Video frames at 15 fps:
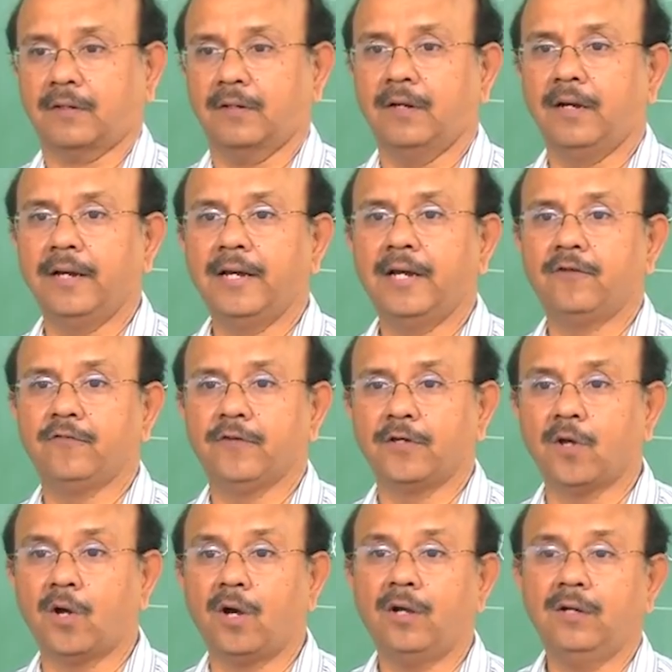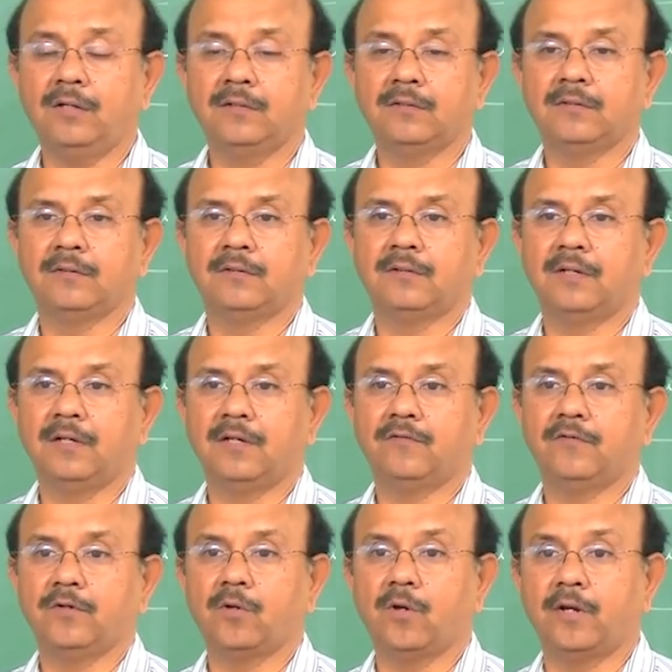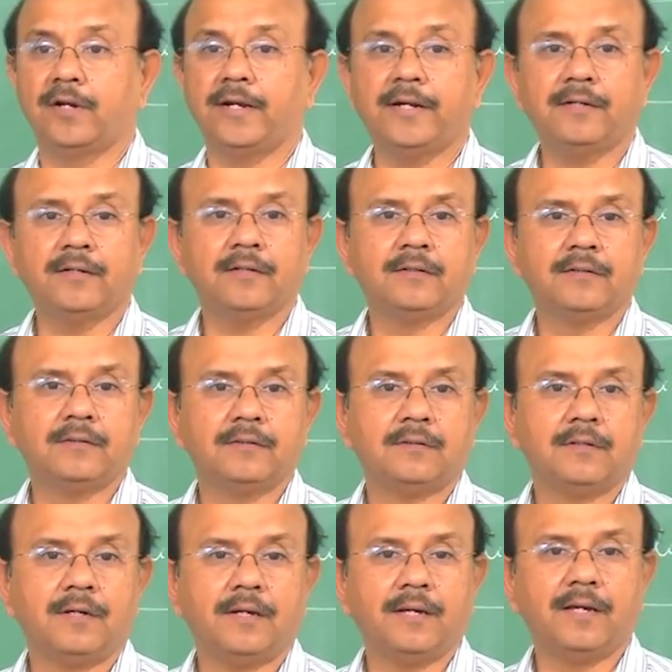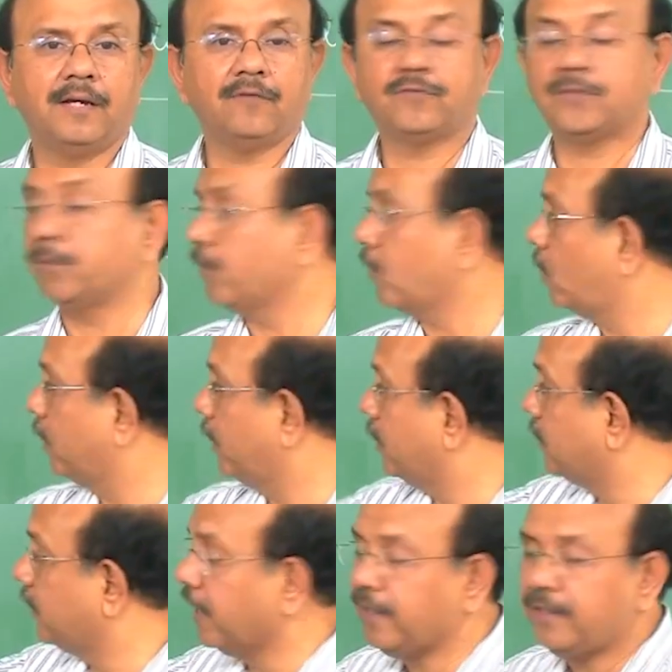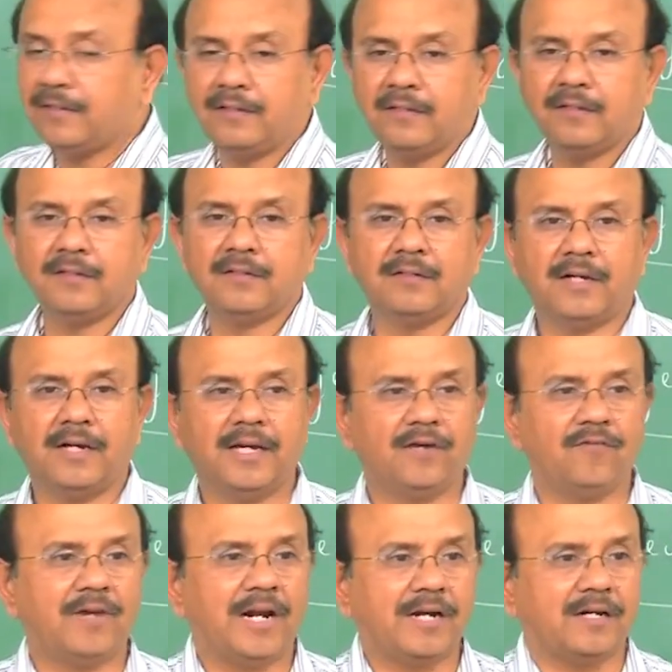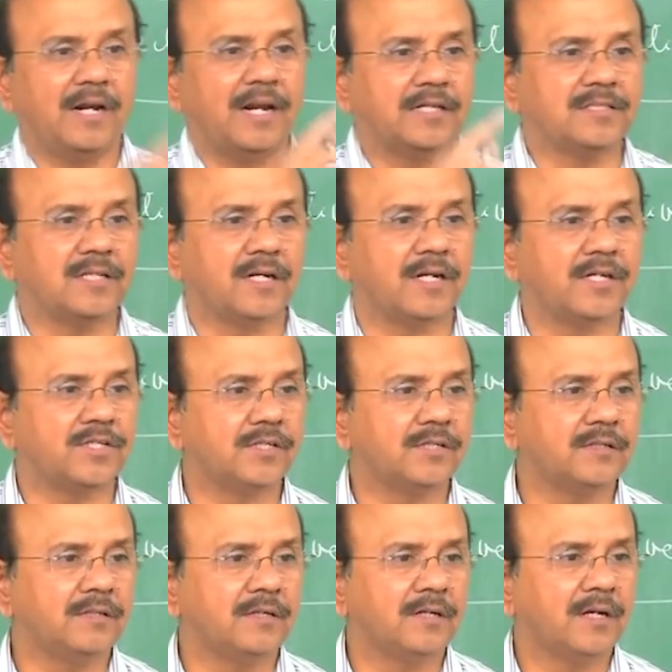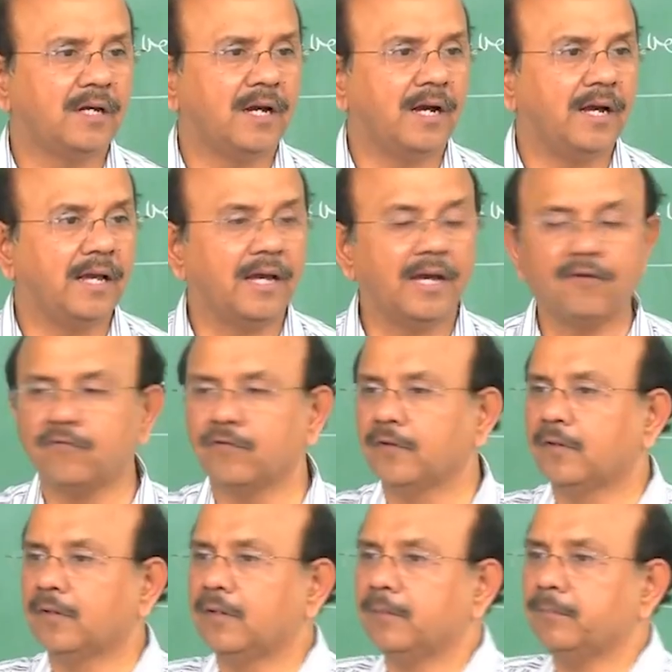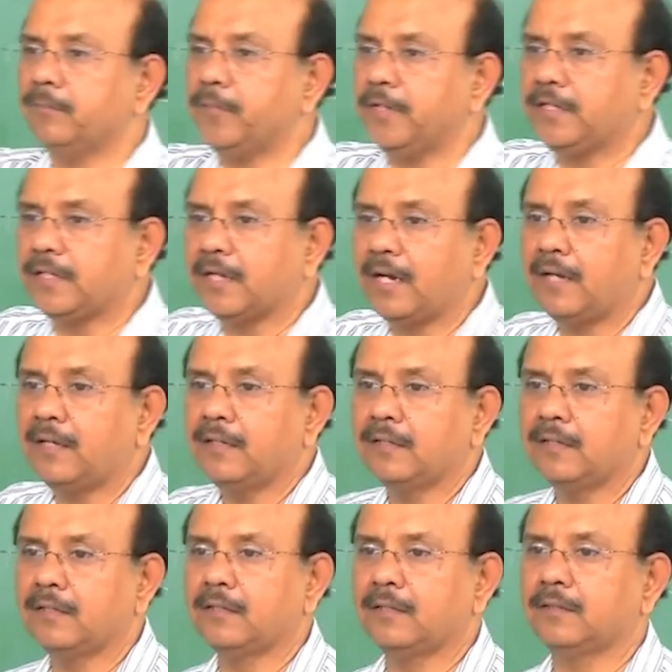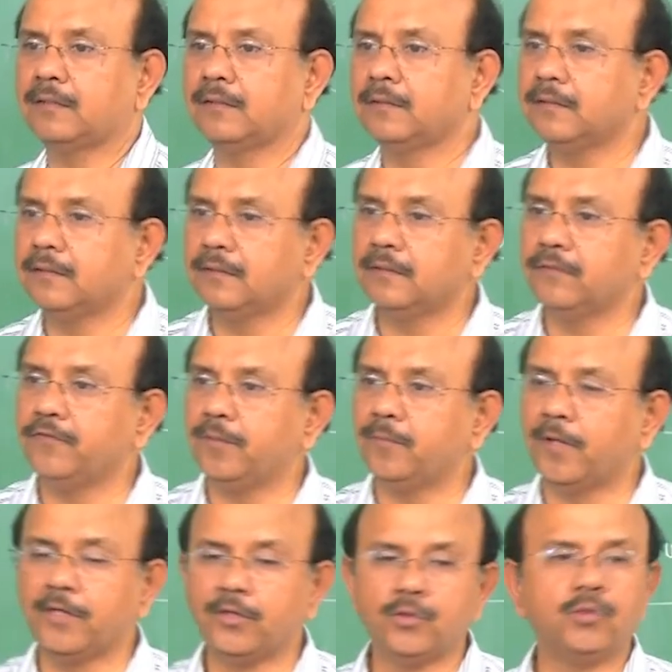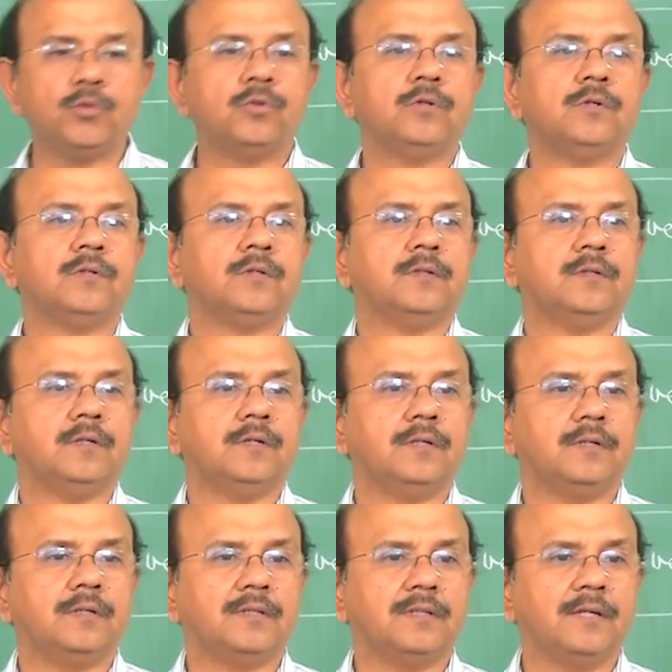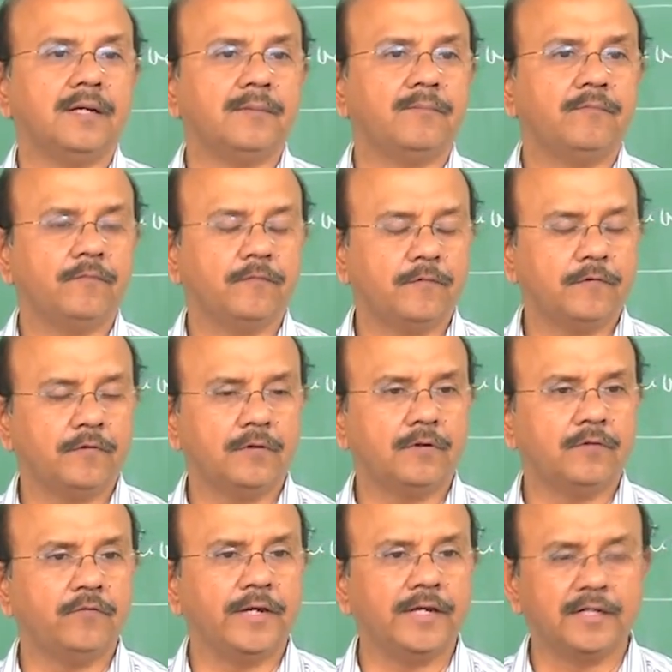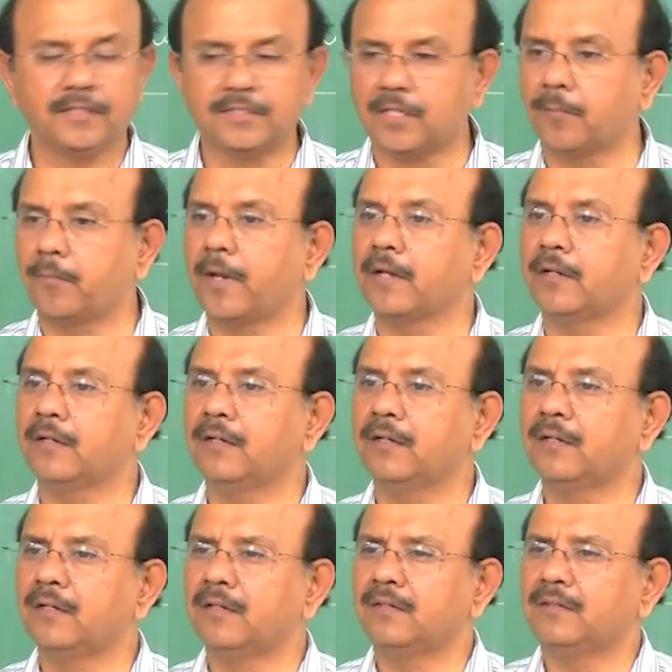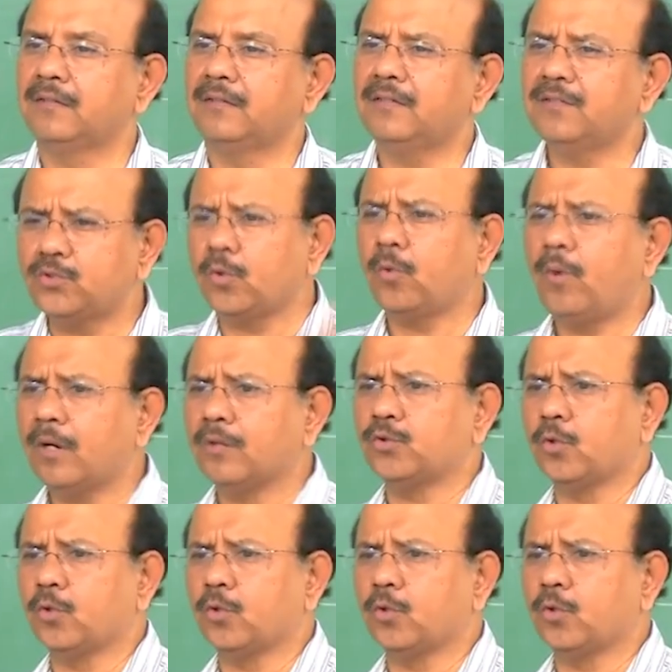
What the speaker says: I have a yaw, I have a yaw rate, I have some yaw rate gain, I have lateral acceleration, I have beta, V by U, the vehicle slip angle, and so on.